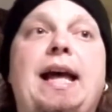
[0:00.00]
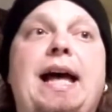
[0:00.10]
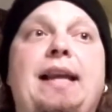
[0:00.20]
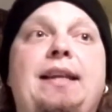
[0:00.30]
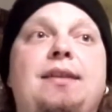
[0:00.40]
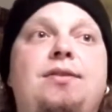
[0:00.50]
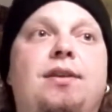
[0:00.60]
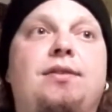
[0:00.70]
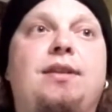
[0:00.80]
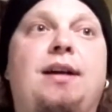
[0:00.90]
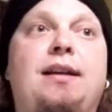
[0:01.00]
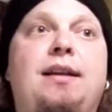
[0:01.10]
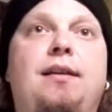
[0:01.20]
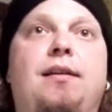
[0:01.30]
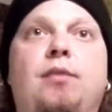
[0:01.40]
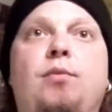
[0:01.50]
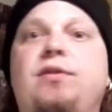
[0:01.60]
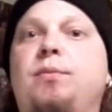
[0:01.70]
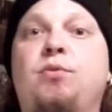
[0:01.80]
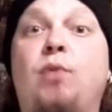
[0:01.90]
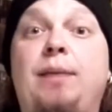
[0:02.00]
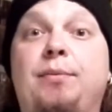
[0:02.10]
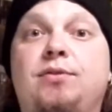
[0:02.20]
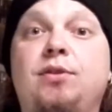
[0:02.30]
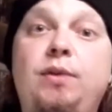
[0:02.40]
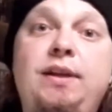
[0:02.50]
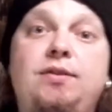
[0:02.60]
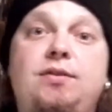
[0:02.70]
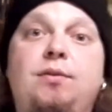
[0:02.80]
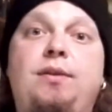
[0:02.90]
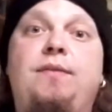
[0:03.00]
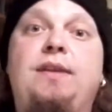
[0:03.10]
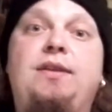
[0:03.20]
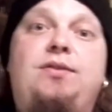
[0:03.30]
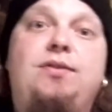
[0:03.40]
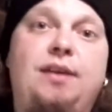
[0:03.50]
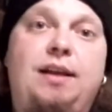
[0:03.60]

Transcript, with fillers: and he has just got 100 subscribers. So he's doing this